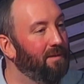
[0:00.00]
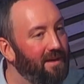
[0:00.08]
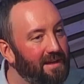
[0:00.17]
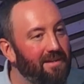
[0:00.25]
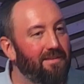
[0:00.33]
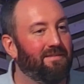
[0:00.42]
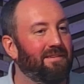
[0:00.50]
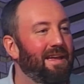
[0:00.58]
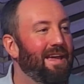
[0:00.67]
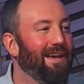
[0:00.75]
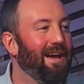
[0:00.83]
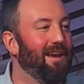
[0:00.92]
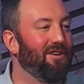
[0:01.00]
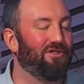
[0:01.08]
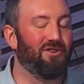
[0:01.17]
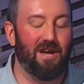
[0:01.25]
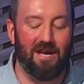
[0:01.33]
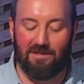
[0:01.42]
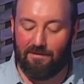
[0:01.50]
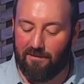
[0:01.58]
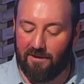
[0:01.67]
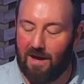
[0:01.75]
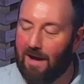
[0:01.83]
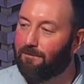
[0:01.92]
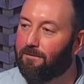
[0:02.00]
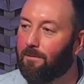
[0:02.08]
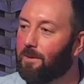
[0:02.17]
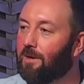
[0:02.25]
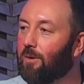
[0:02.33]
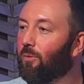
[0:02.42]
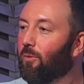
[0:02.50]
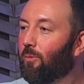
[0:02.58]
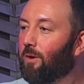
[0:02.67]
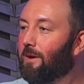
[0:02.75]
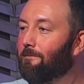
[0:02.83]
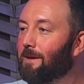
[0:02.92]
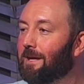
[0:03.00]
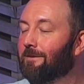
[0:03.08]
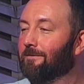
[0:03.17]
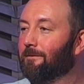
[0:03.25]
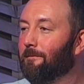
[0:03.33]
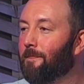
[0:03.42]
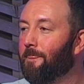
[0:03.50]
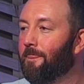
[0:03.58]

but it is kind of strange if you're not familiar with what it means.